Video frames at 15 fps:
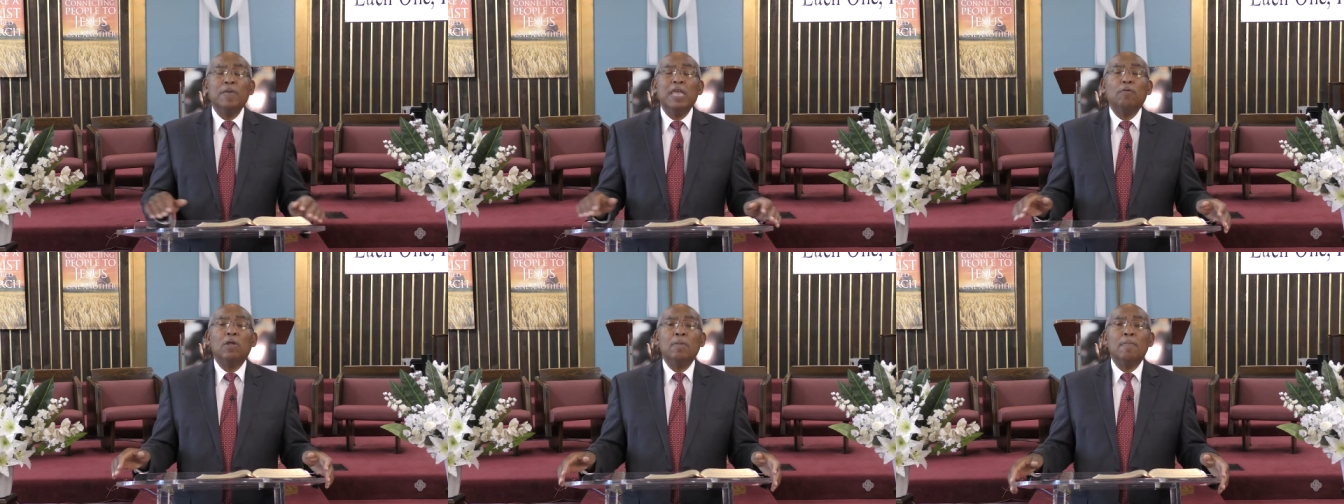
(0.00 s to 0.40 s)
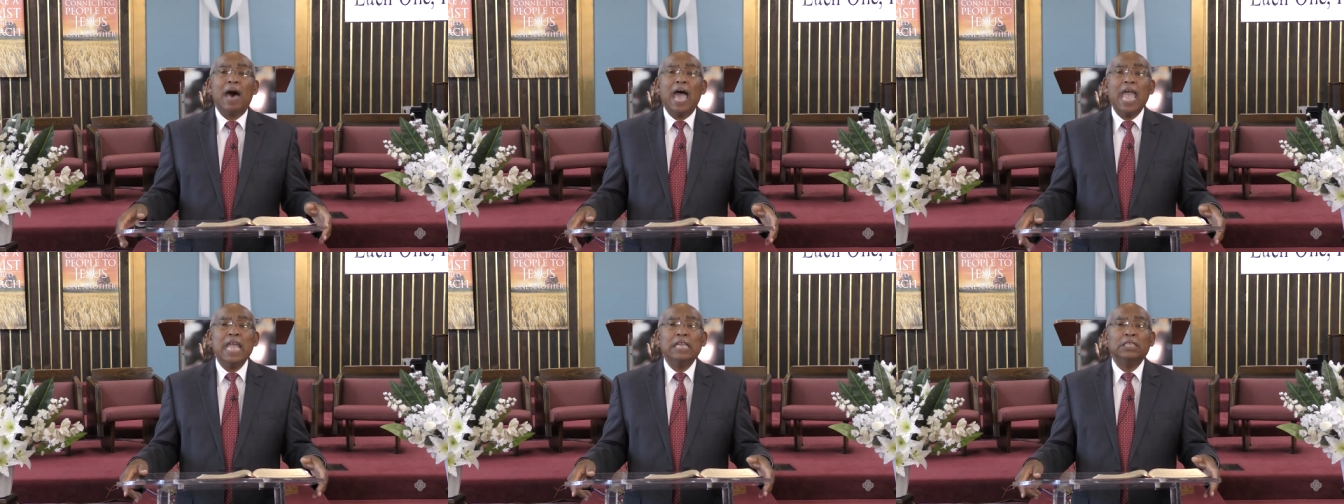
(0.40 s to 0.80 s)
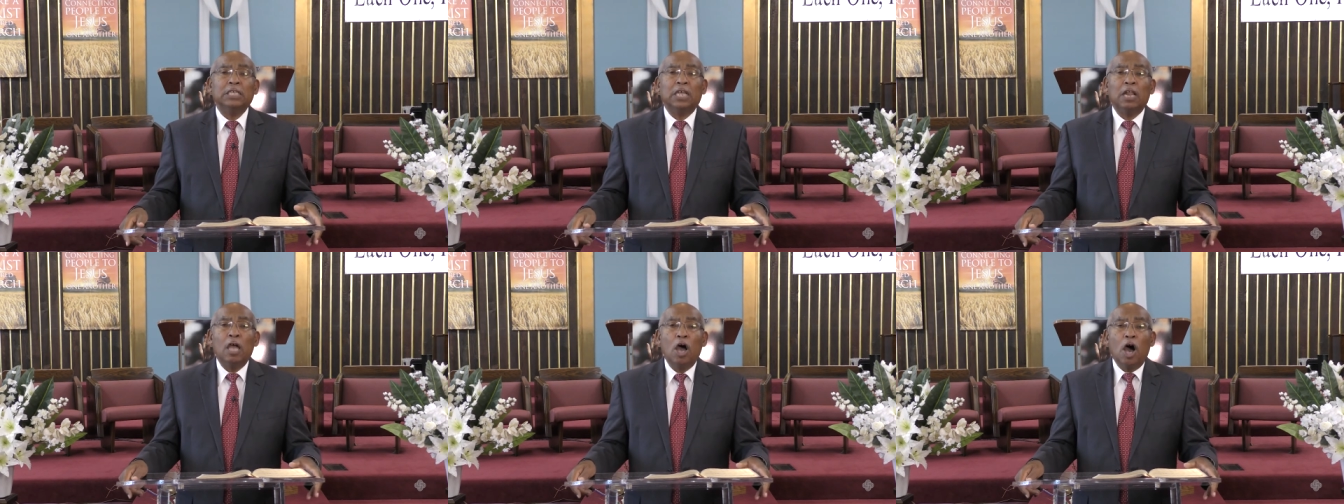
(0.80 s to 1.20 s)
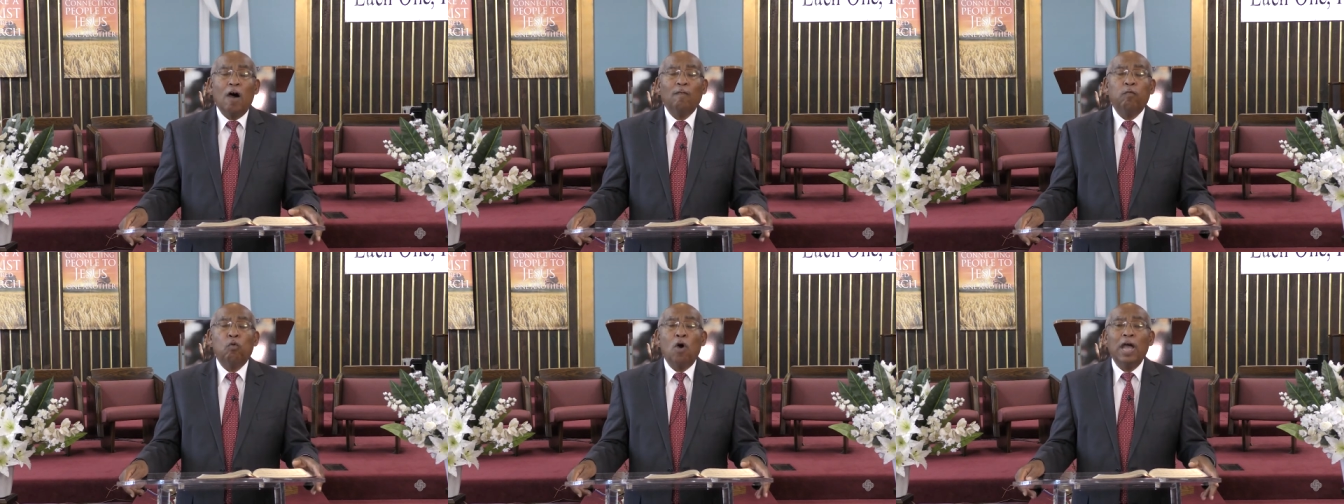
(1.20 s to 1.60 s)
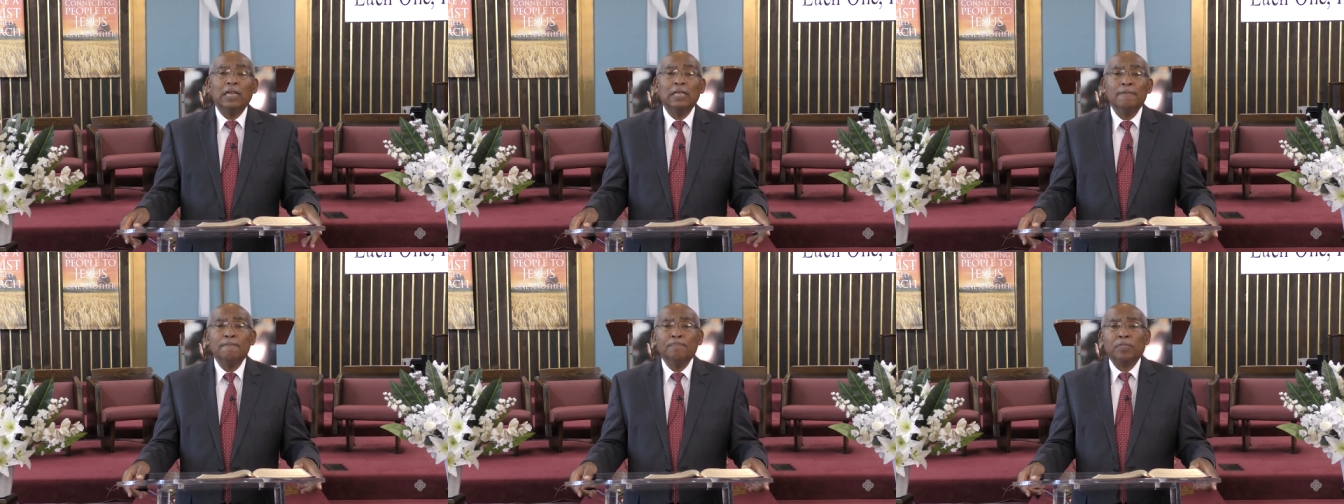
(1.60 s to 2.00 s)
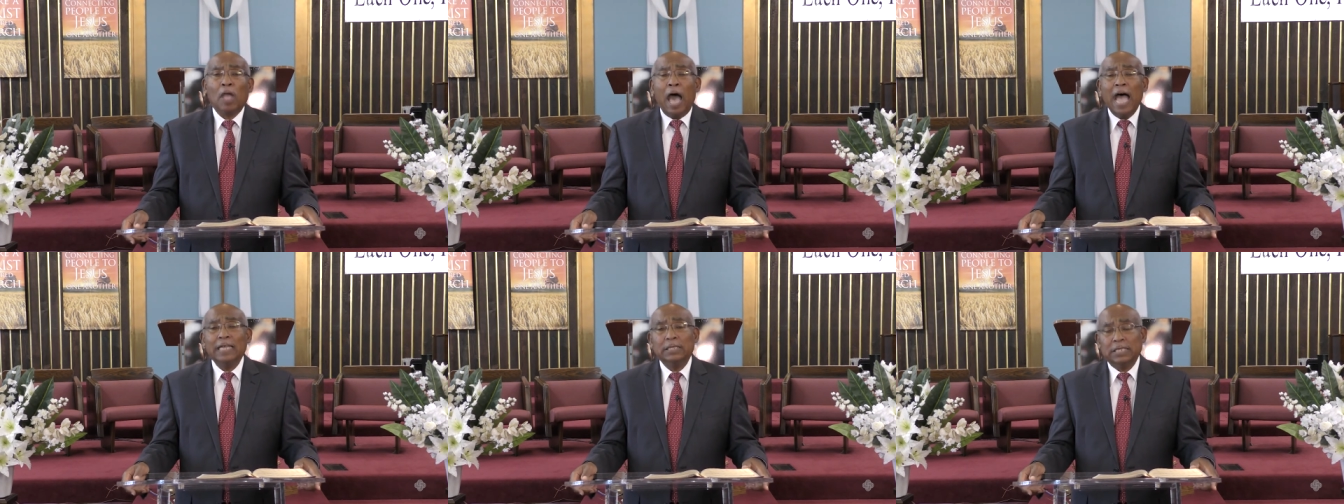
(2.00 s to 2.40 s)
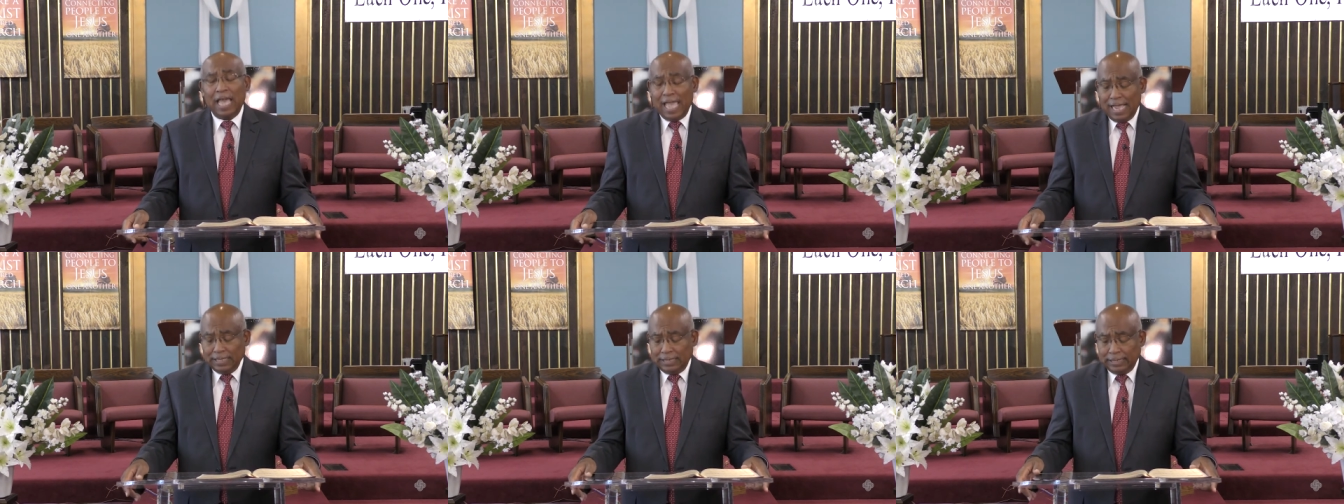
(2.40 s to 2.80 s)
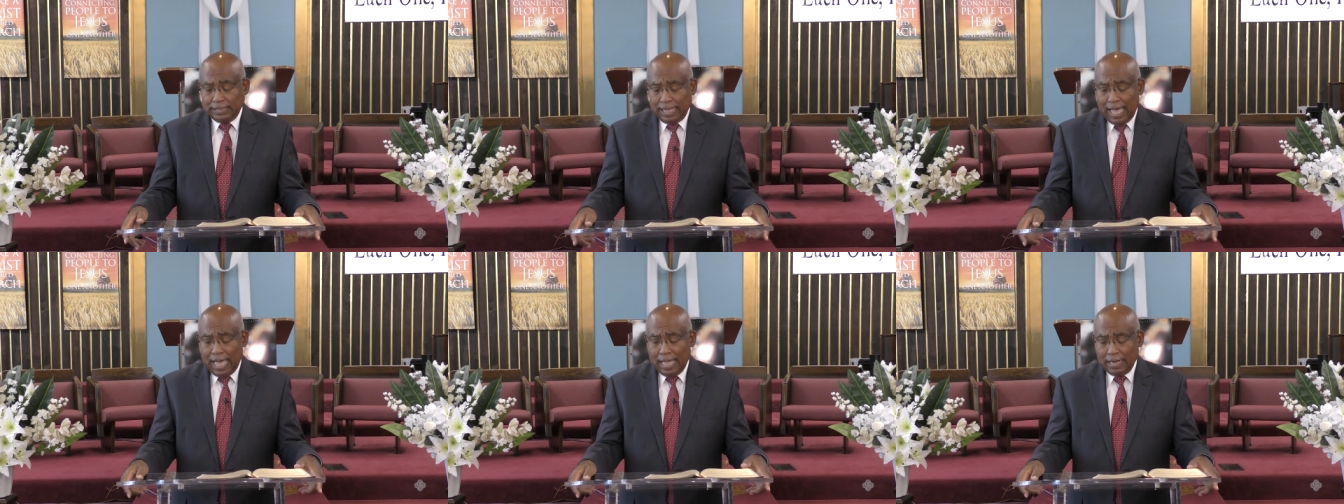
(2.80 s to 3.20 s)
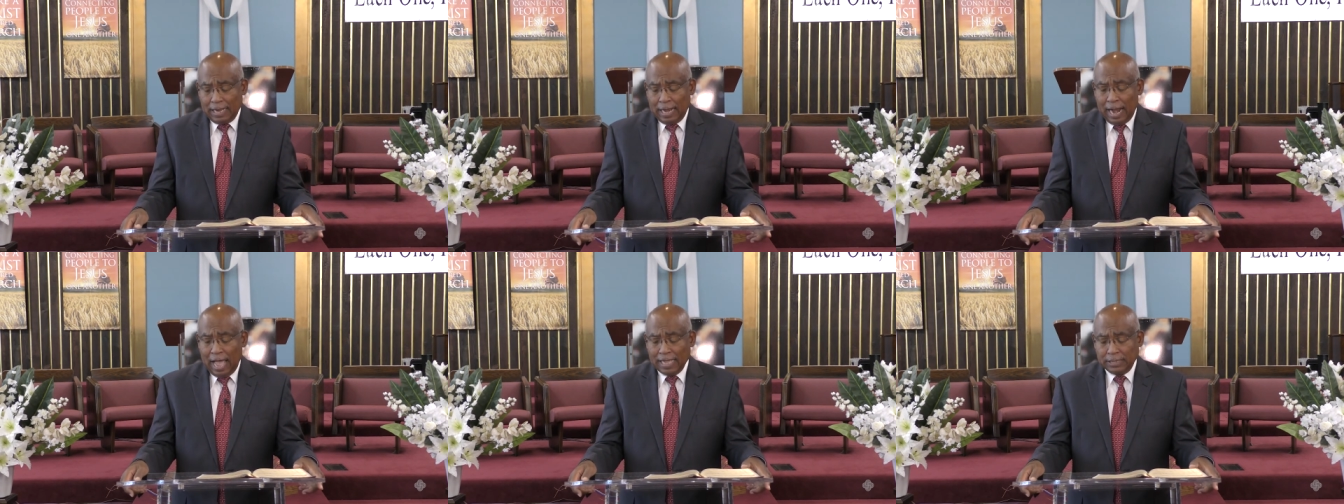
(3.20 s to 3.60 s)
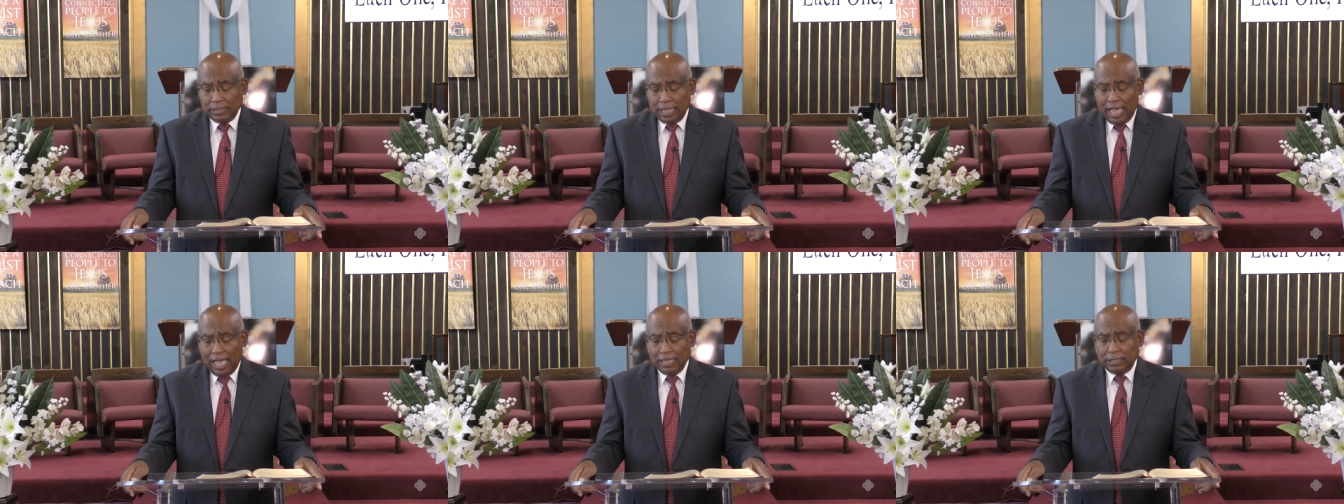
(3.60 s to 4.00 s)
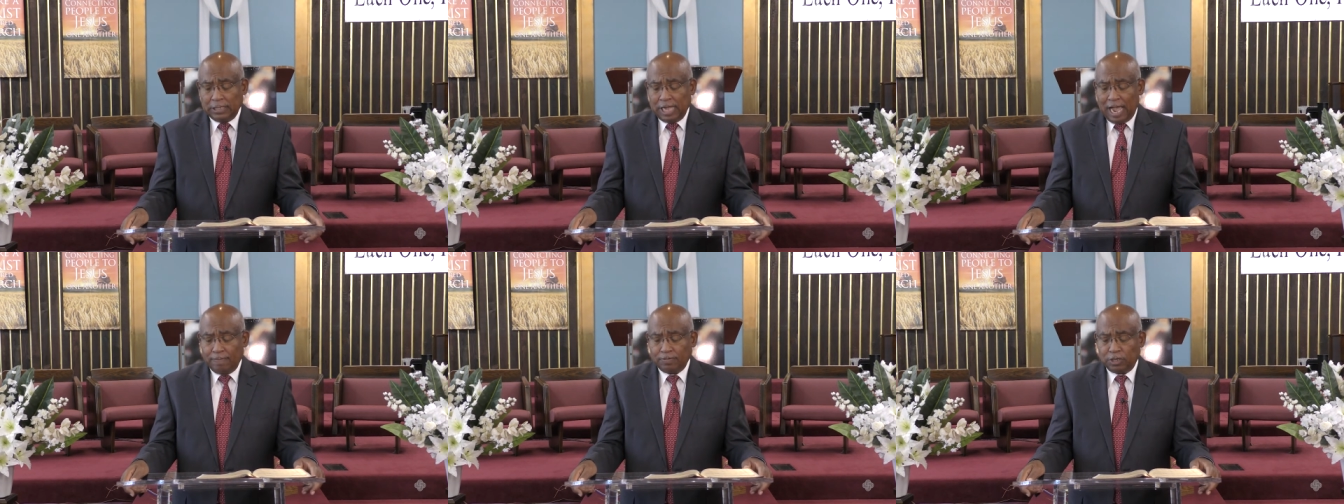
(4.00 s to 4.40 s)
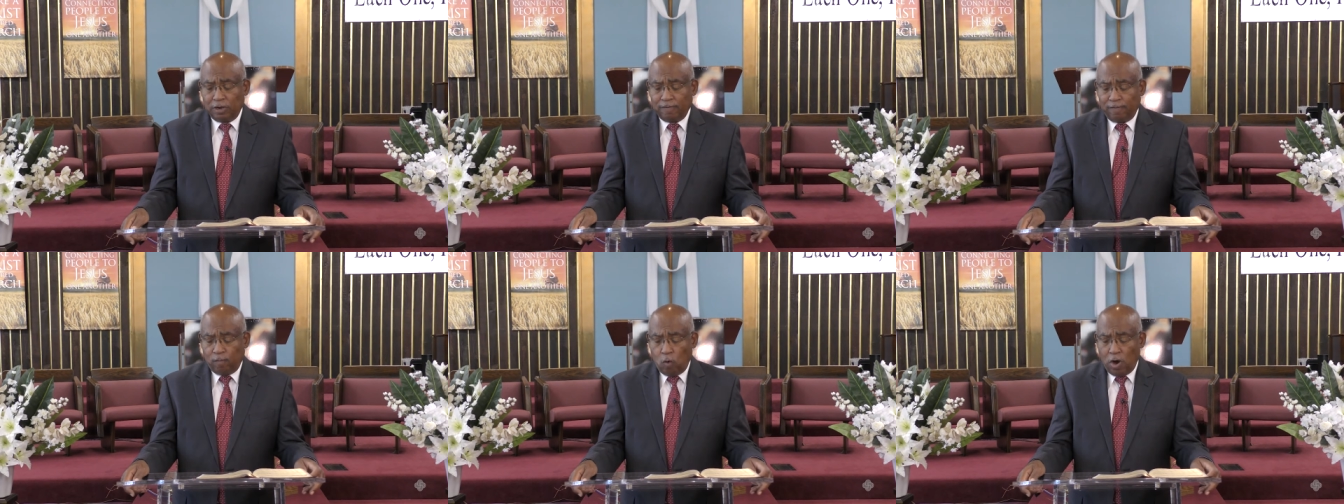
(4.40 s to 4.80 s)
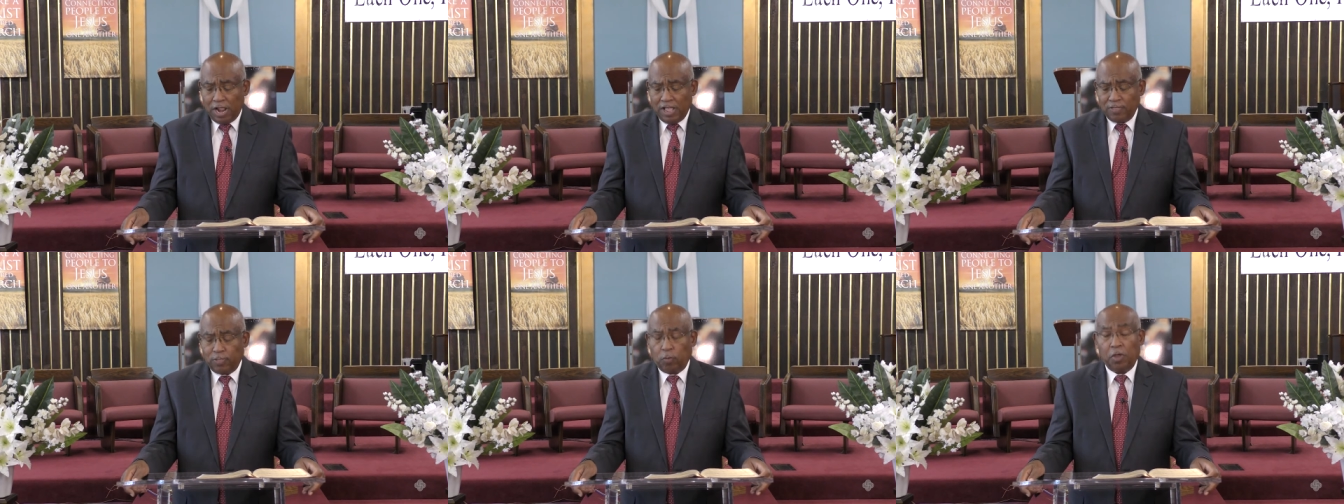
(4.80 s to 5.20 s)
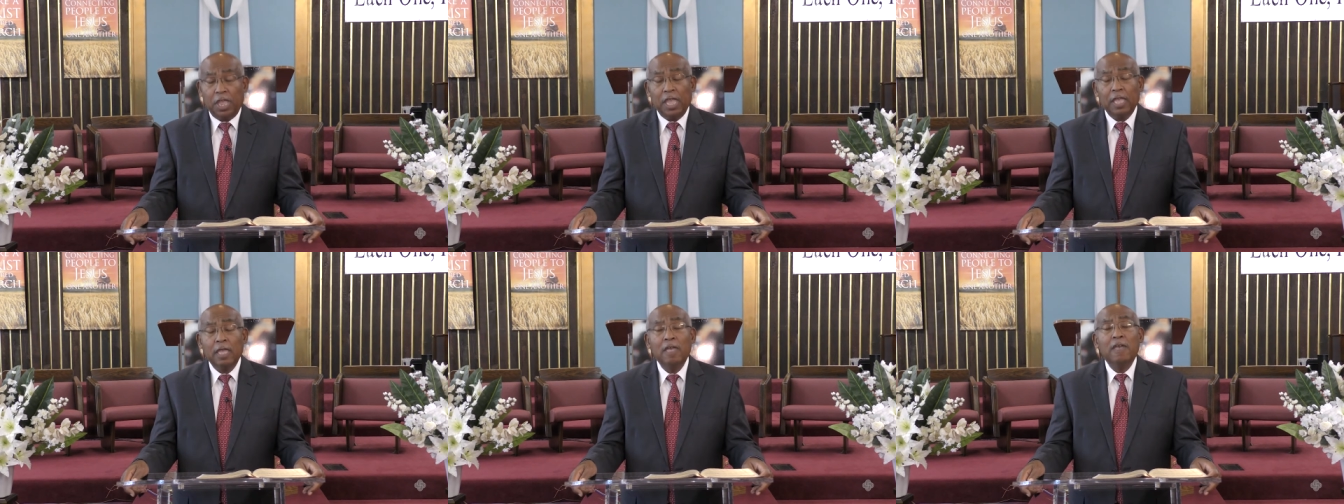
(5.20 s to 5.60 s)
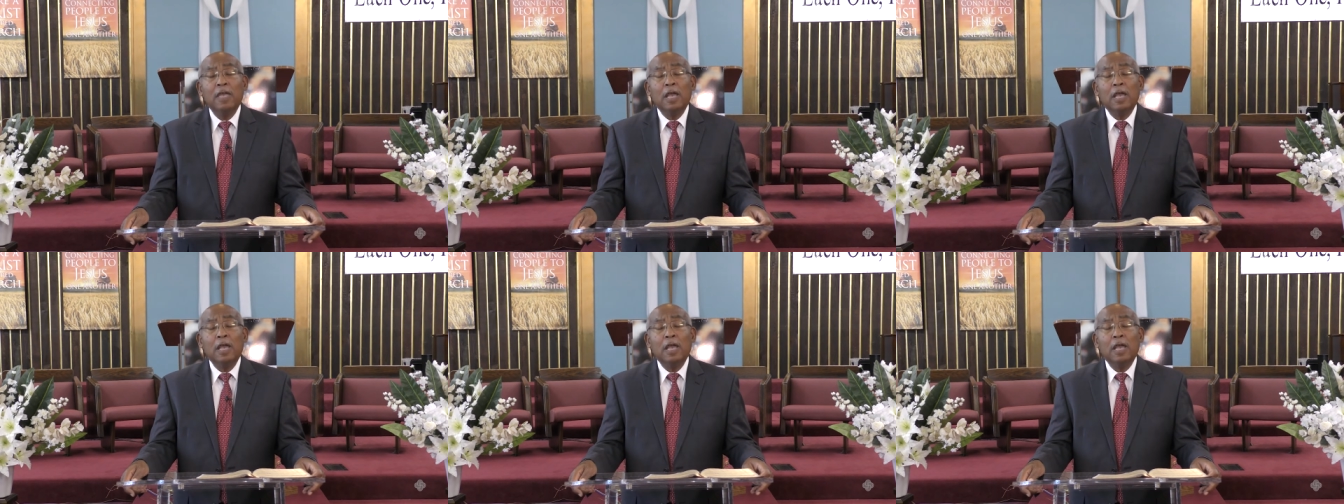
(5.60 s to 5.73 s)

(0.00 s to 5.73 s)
be reminded of what Isaiah said in Isaiah chapter 43